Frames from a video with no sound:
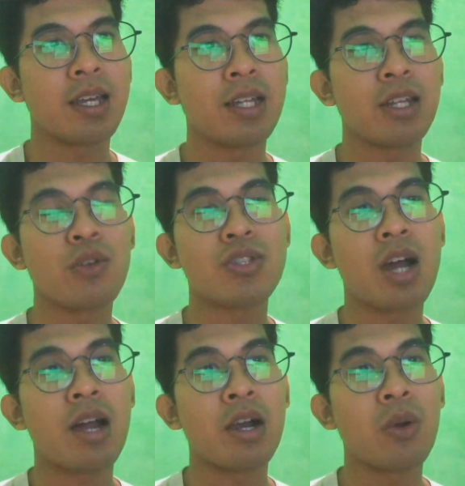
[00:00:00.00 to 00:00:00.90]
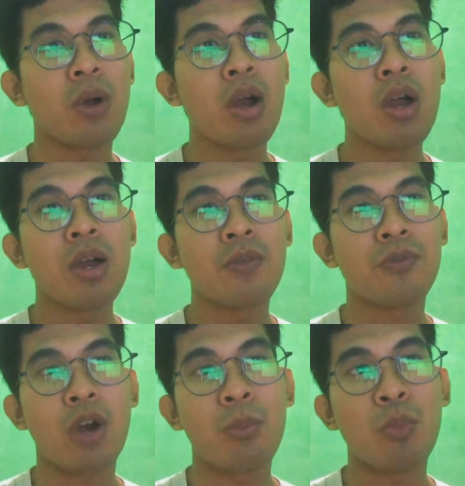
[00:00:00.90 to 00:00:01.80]
Those are
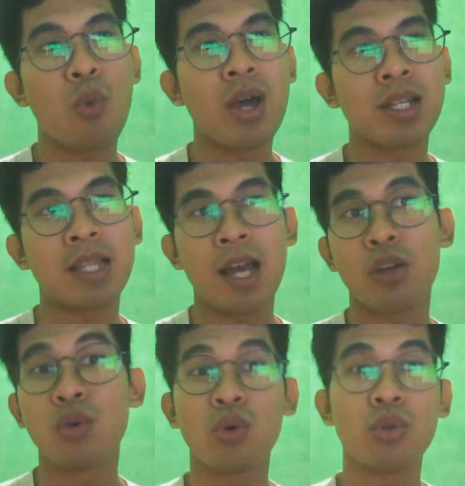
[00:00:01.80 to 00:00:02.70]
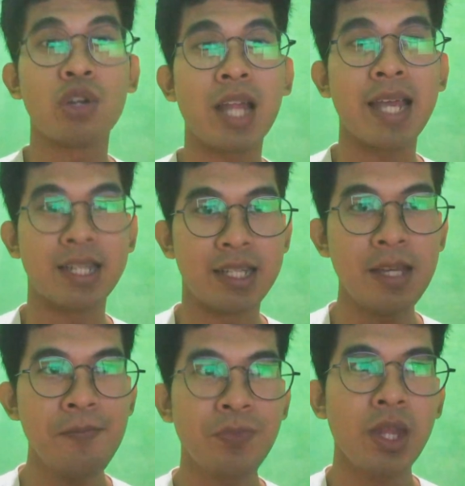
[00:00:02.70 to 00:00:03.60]
from wartaguru.id
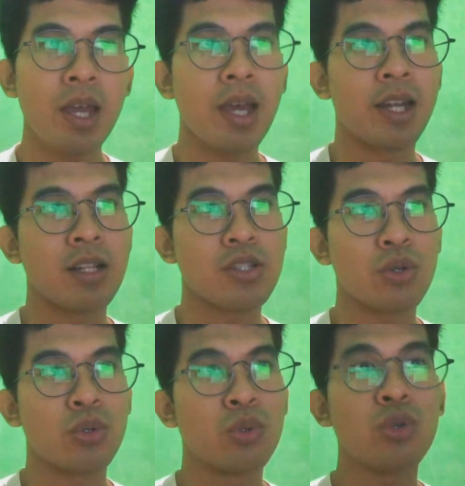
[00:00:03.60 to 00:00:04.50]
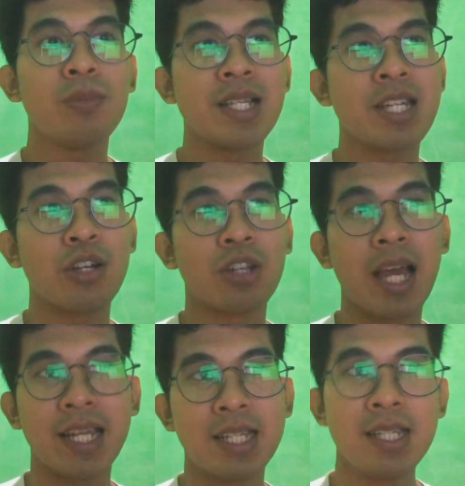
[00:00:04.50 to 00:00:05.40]
and also
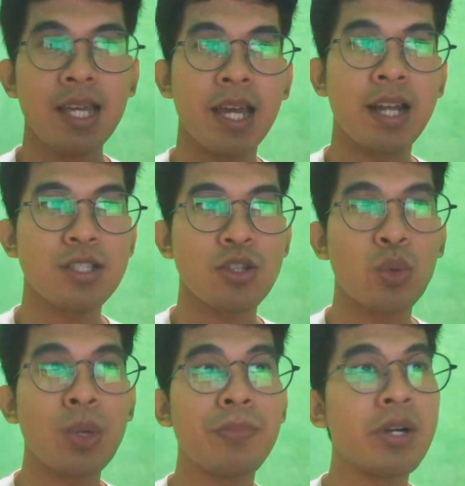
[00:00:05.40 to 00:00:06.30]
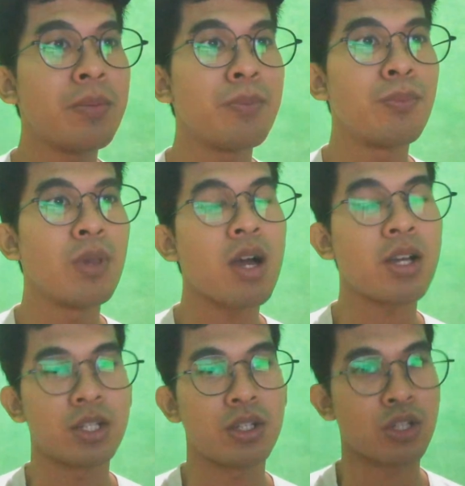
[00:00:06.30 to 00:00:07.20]
gurubelajar.id and also
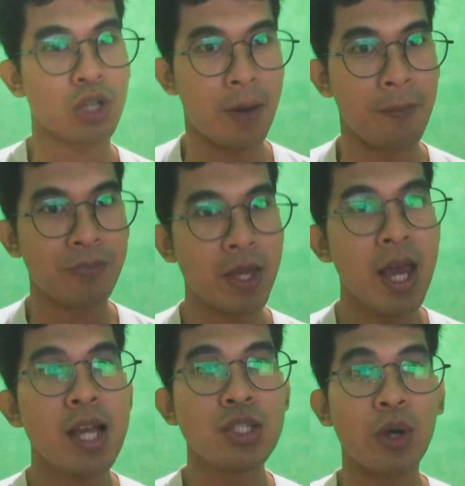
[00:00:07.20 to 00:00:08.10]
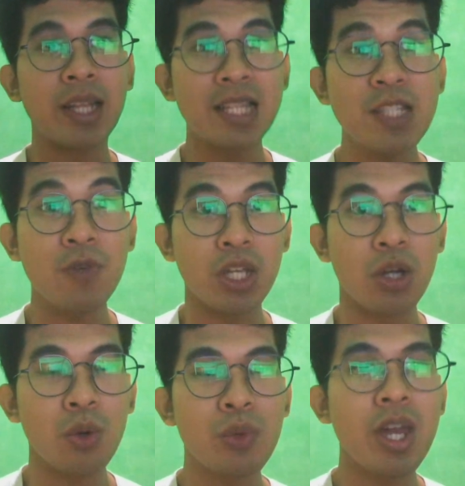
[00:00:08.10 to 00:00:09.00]
quipperblog.com. So in this
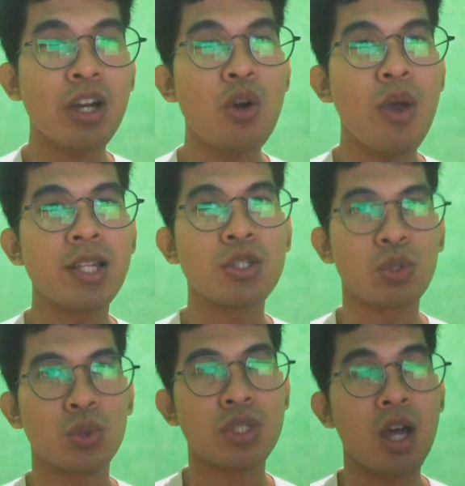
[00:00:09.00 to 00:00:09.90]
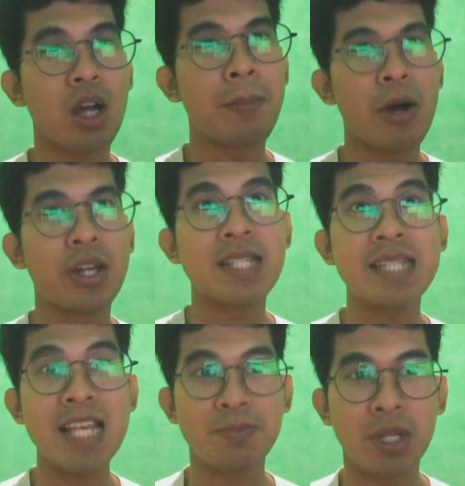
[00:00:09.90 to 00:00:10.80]
video, we are going to talk about the
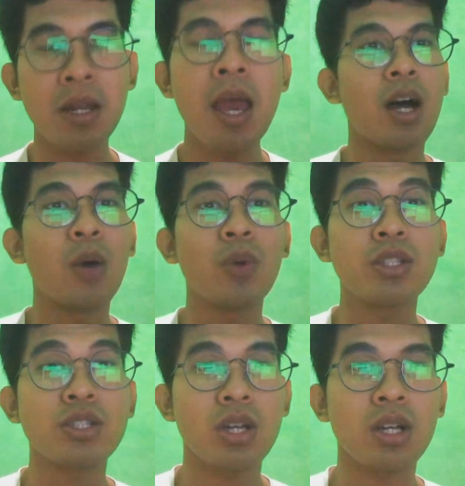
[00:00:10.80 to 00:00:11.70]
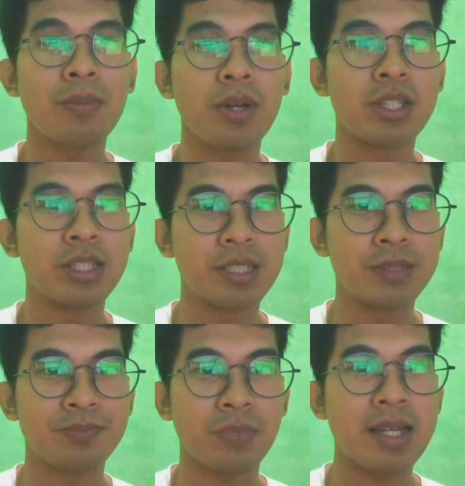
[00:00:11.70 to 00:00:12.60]
assessment. I will talk about the
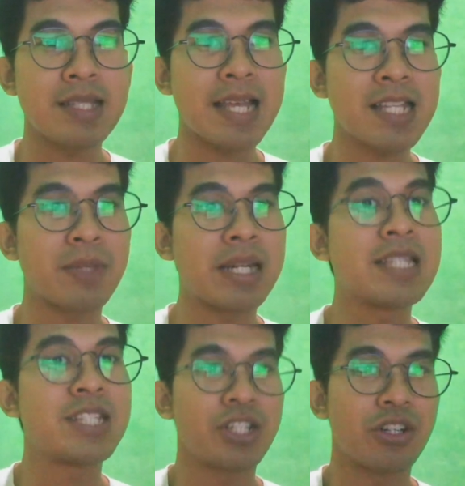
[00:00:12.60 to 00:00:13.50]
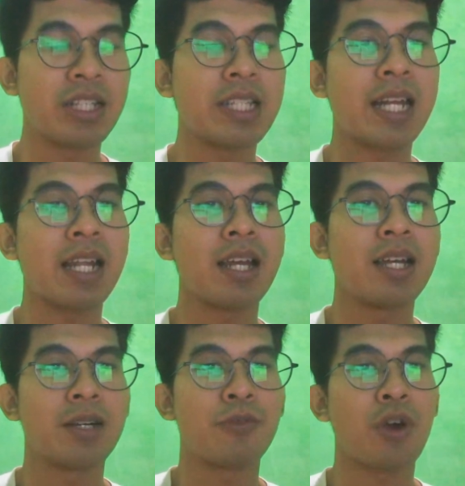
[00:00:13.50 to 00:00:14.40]
assessment in general that
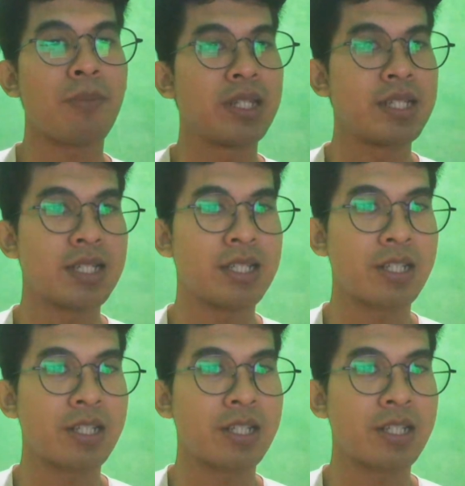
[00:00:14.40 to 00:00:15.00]
from the